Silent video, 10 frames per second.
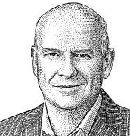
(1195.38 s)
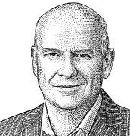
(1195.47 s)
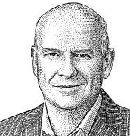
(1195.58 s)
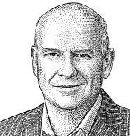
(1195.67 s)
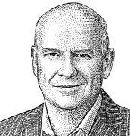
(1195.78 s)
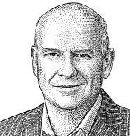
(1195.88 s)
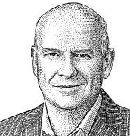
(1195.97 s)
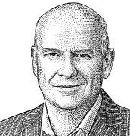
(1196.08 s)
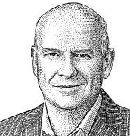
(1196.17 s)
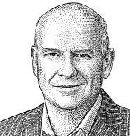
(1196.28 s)

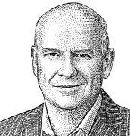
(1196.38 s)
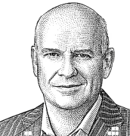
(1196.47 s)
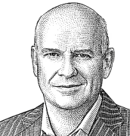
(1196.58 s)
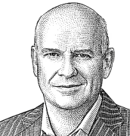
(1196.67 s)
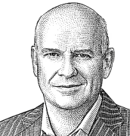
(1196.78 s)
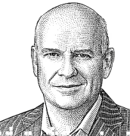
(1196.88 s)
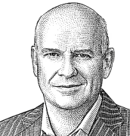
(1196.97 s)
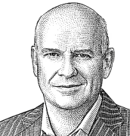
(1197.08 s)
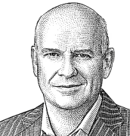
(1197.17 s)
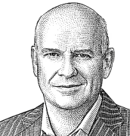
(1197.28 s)

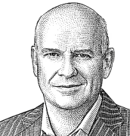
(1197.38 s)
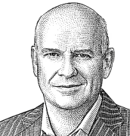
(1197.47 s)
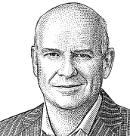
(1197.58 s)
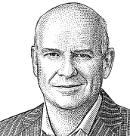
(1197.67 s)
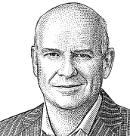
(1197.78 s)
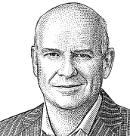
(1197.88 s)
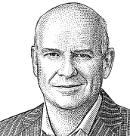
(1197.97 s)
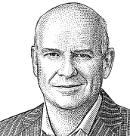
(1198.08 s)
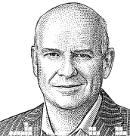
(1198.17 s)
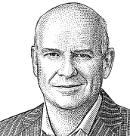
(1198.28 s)

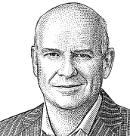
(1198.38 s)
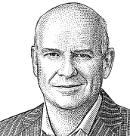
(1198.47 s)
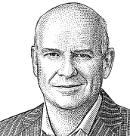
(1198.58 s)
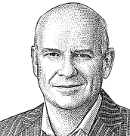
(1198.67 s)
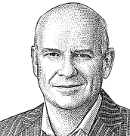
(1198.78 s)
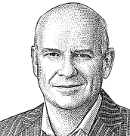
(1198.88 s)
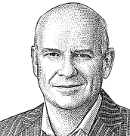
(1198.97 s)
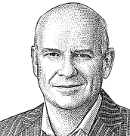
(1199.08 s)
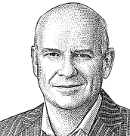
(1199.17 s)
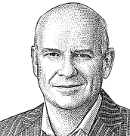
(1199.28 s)

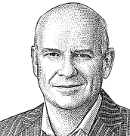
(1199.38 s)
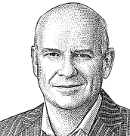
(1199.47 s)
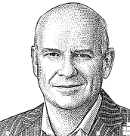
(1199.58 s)
[no speech]